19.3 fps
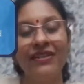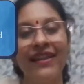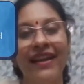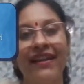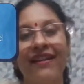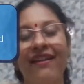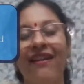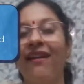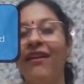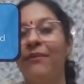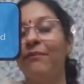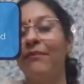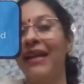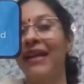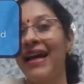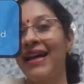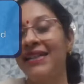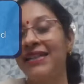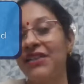There are
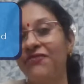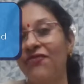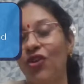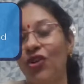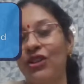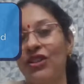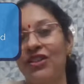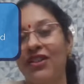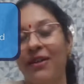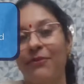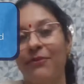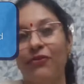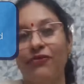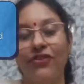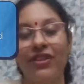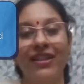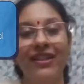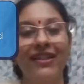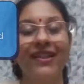blanks for some of
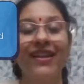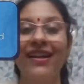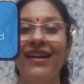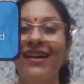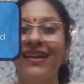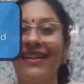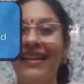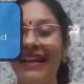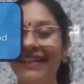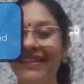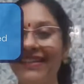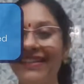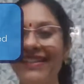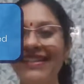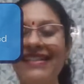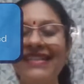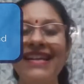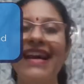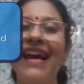the letters.